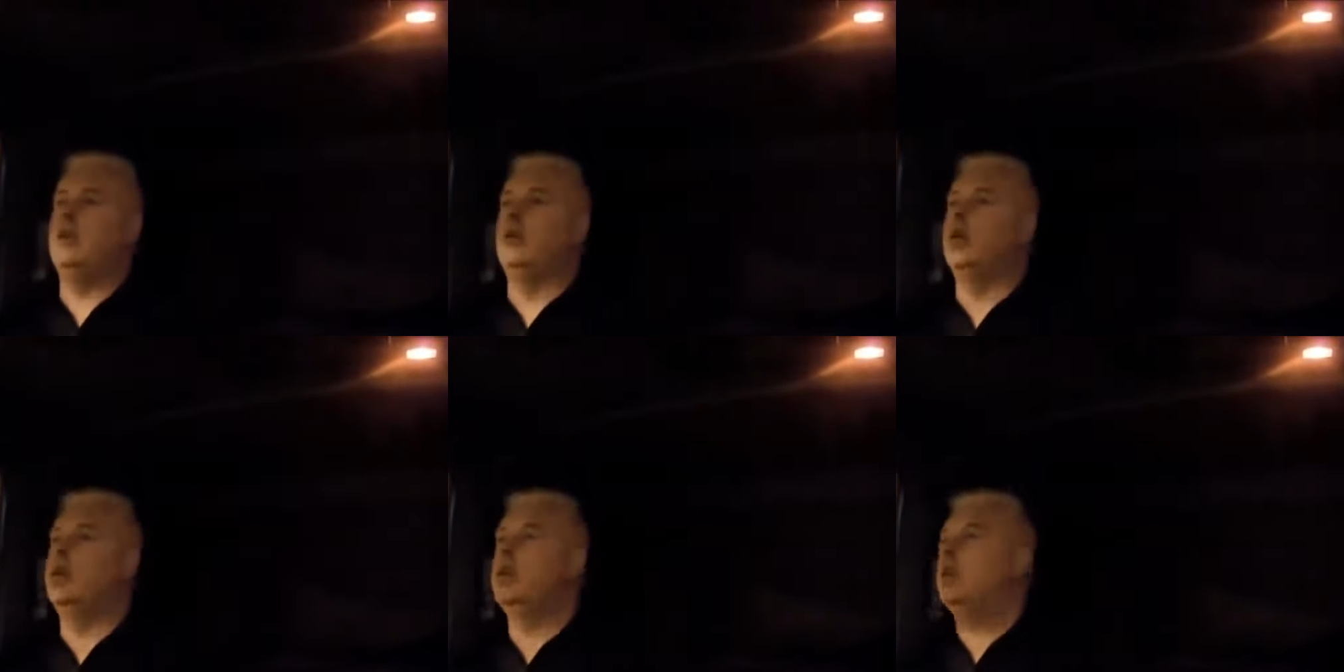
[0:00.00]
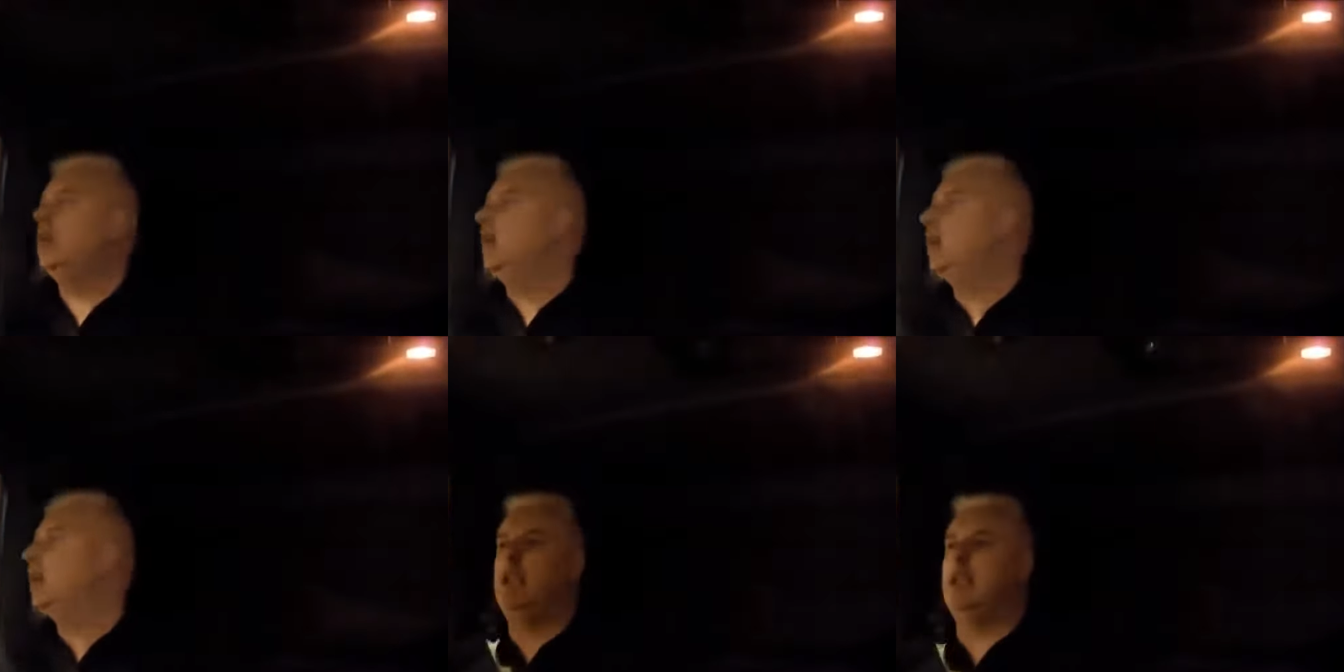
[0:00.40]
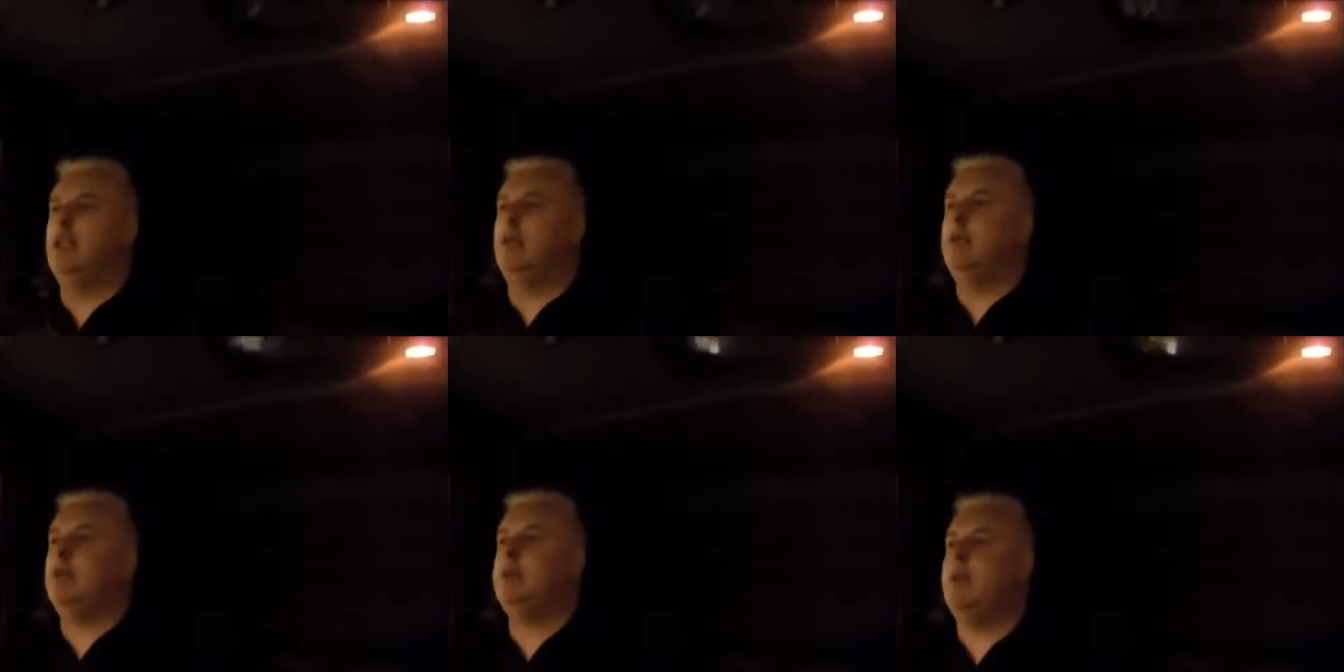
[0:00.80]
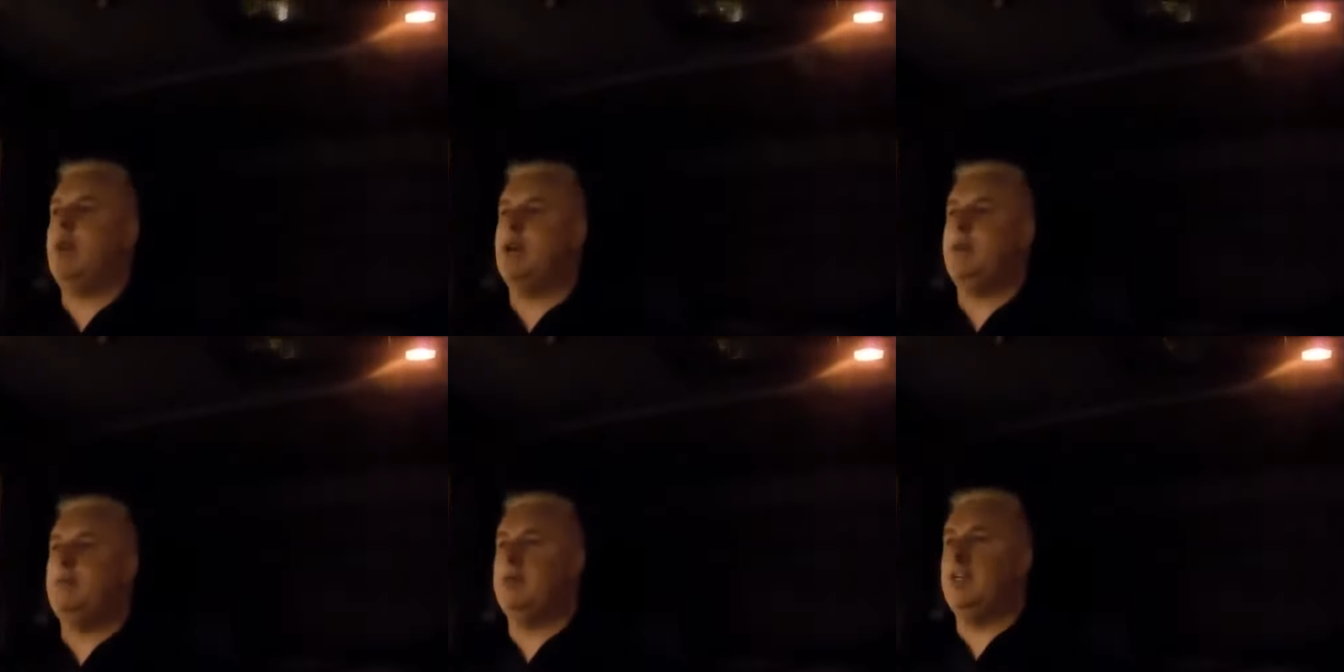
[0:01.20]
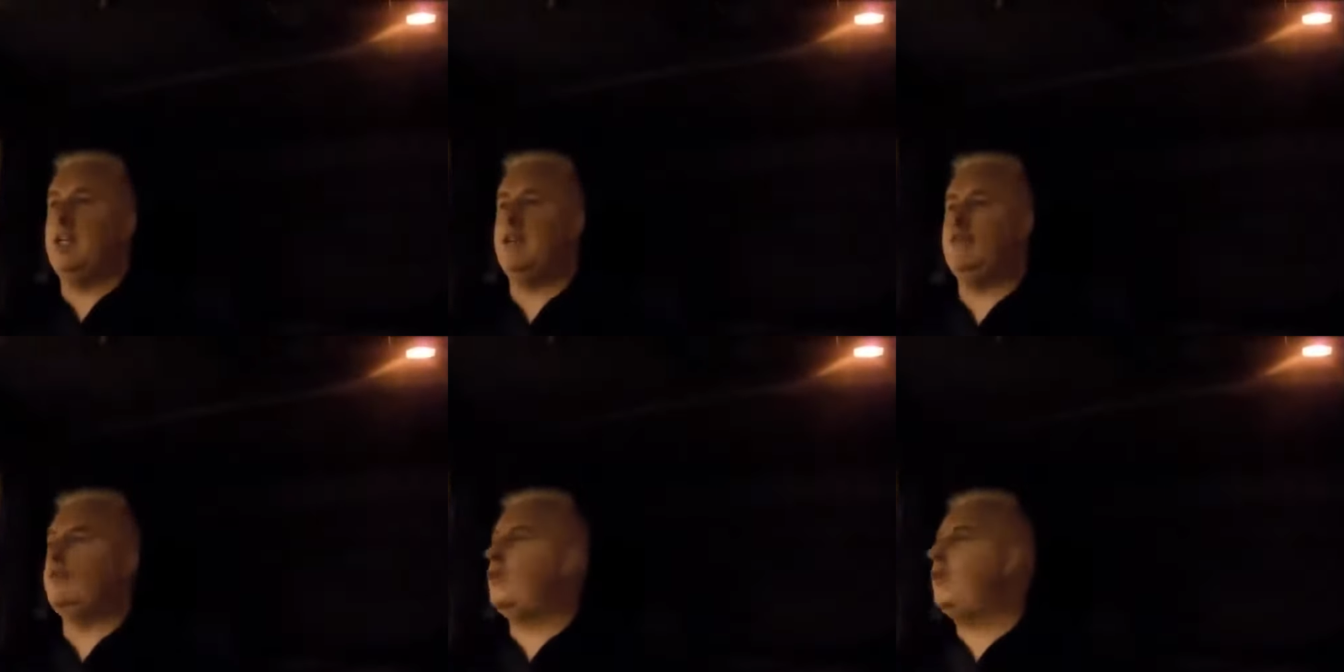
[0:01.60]
And the worst part about
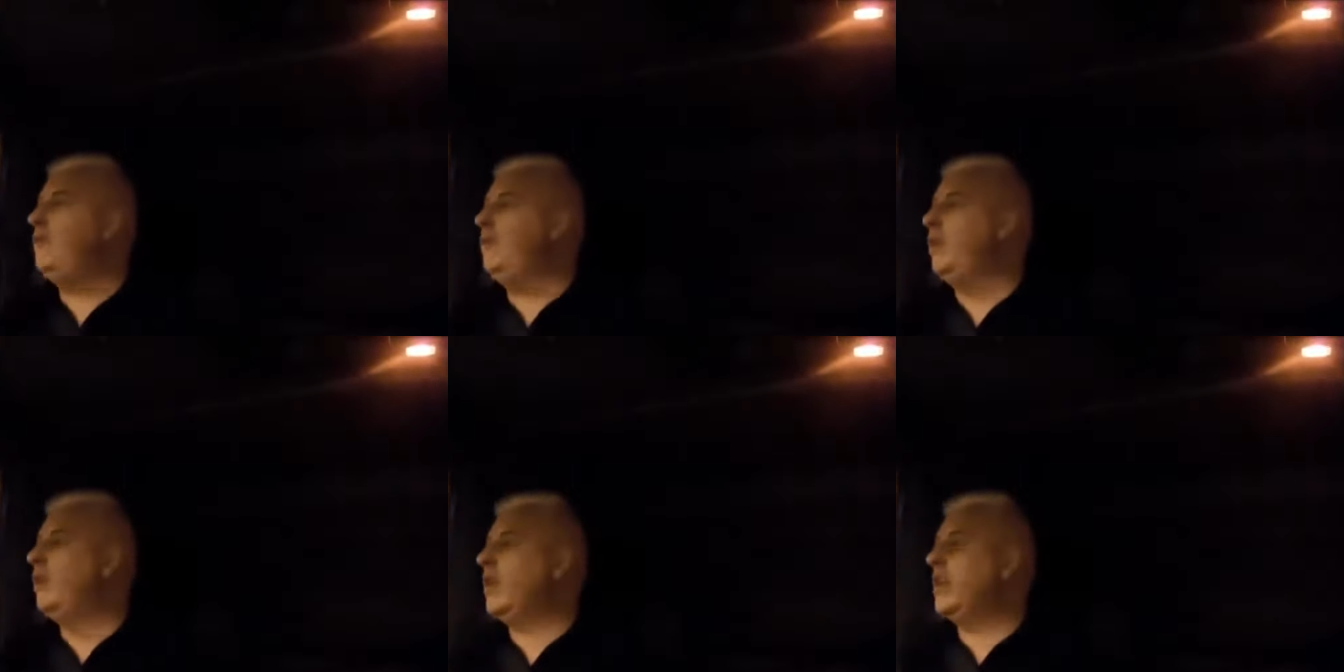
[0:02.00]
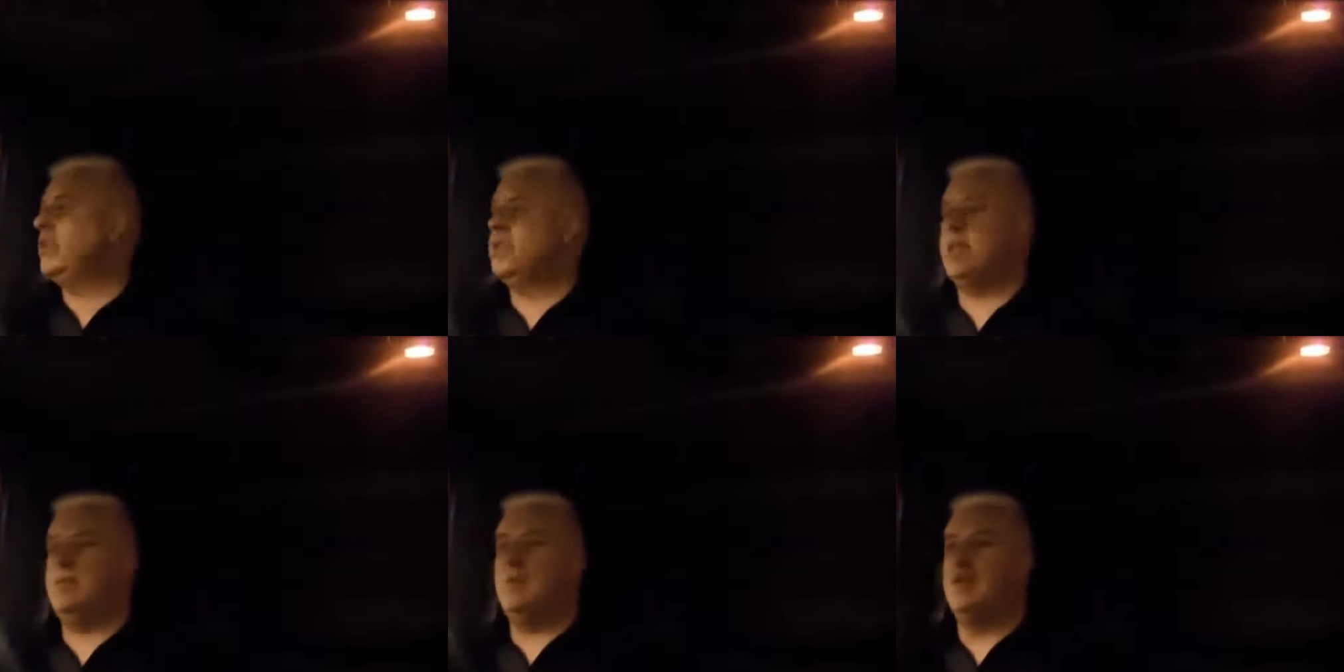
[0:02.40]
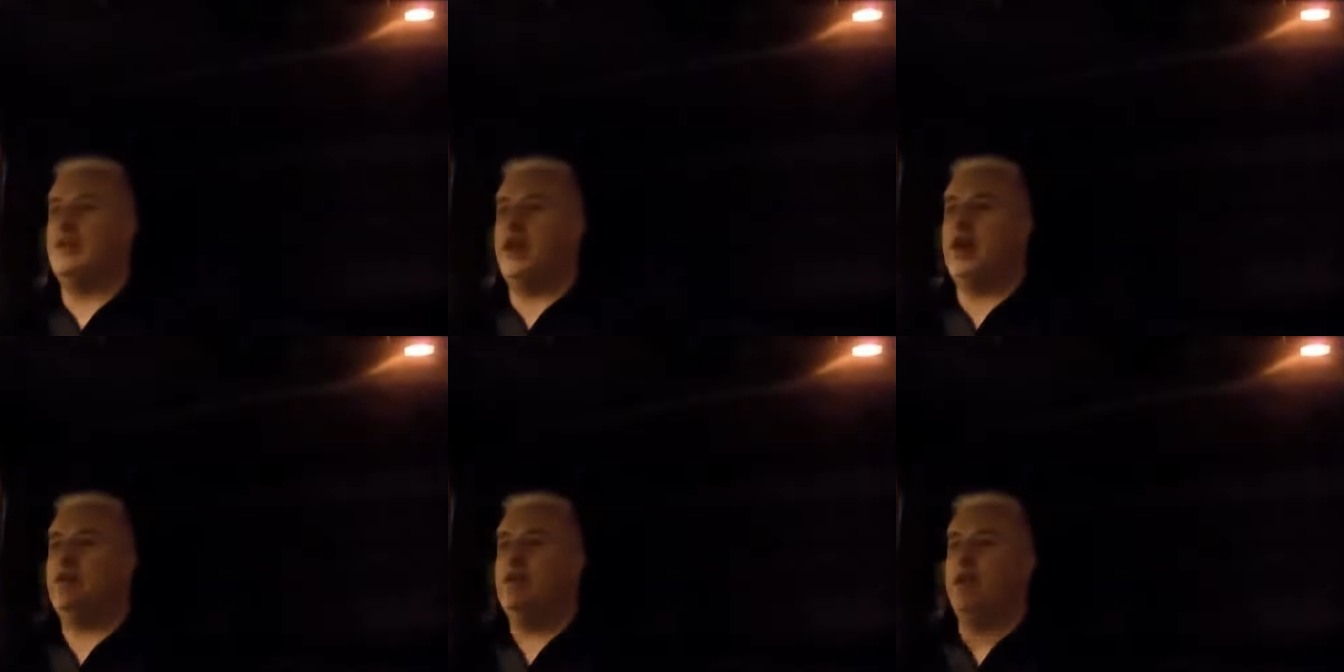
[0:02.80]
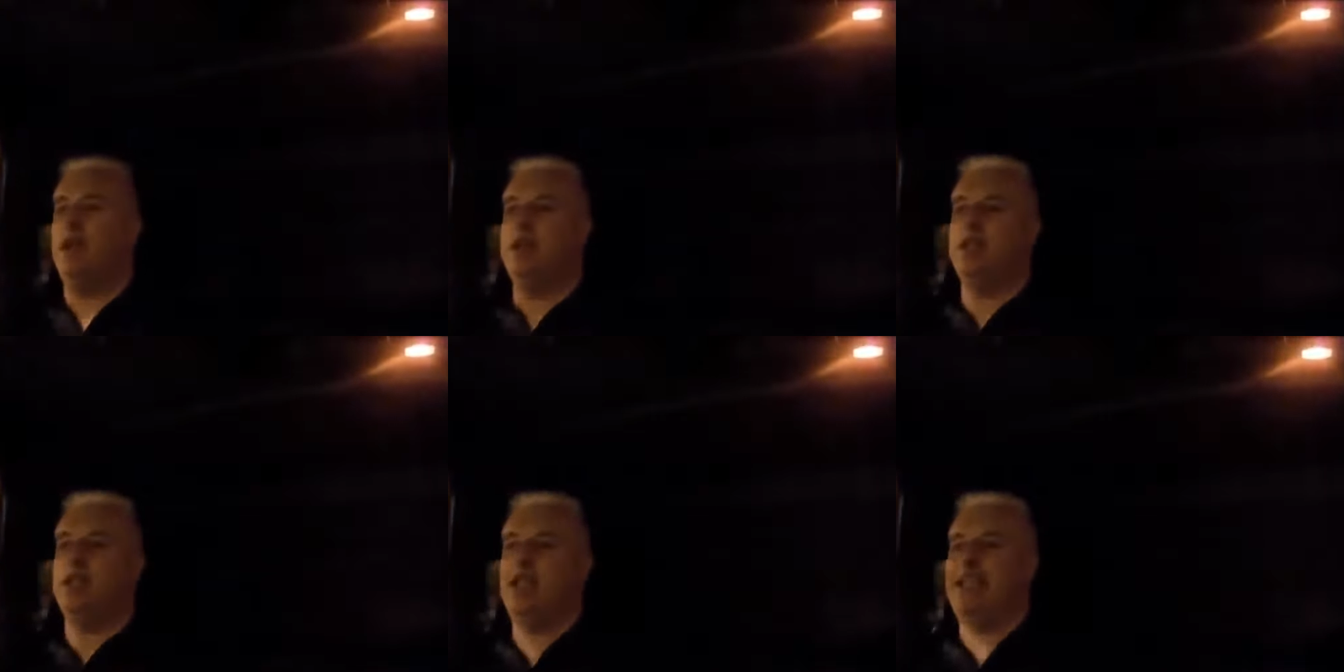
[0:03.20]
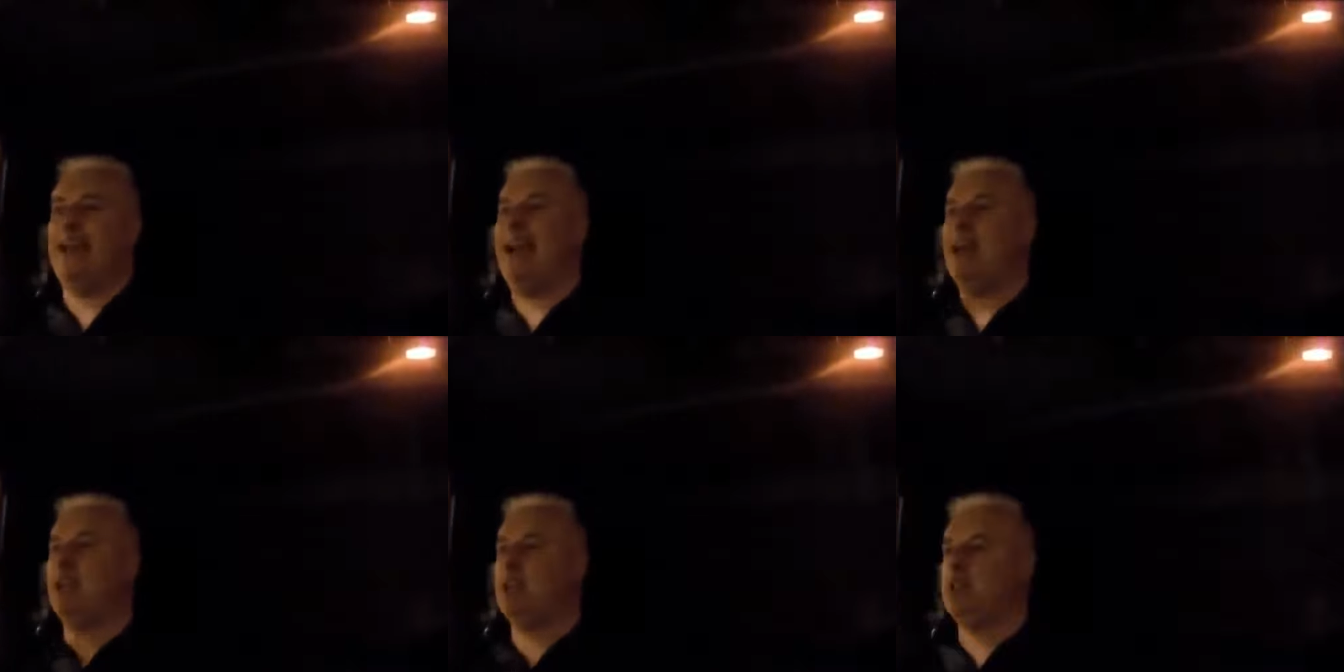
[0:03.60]
getting involved with all this type of traffic is that
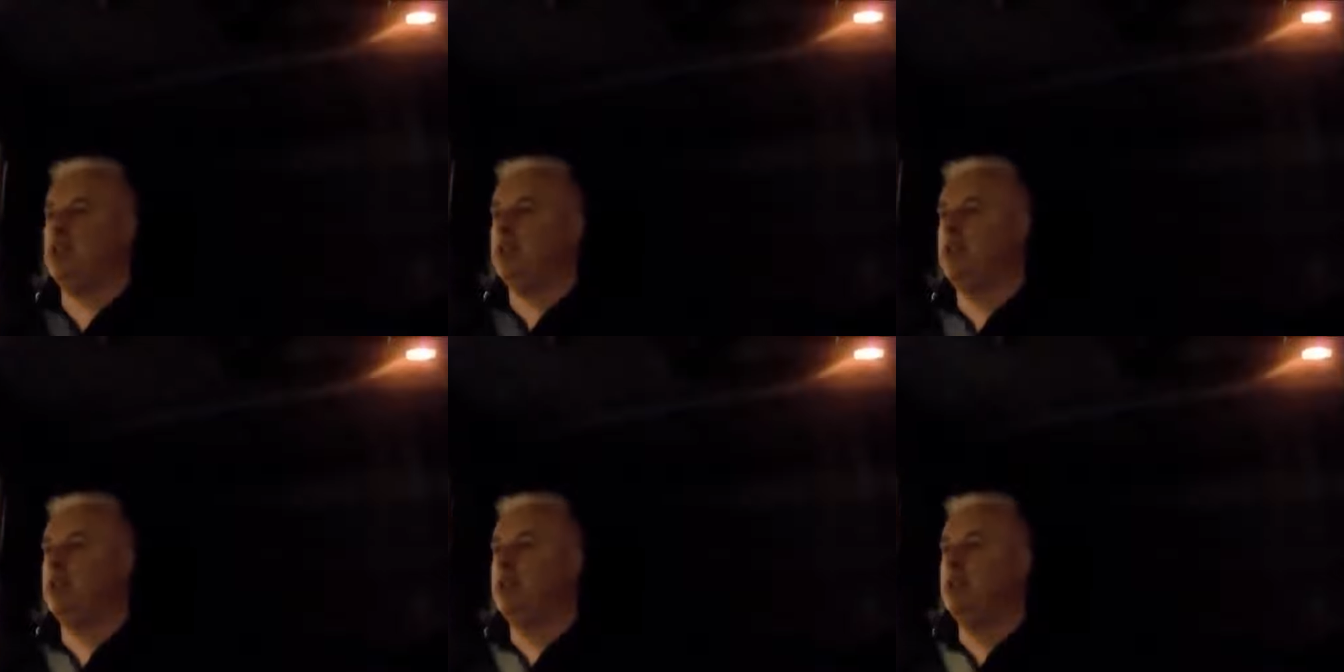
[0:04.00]
cars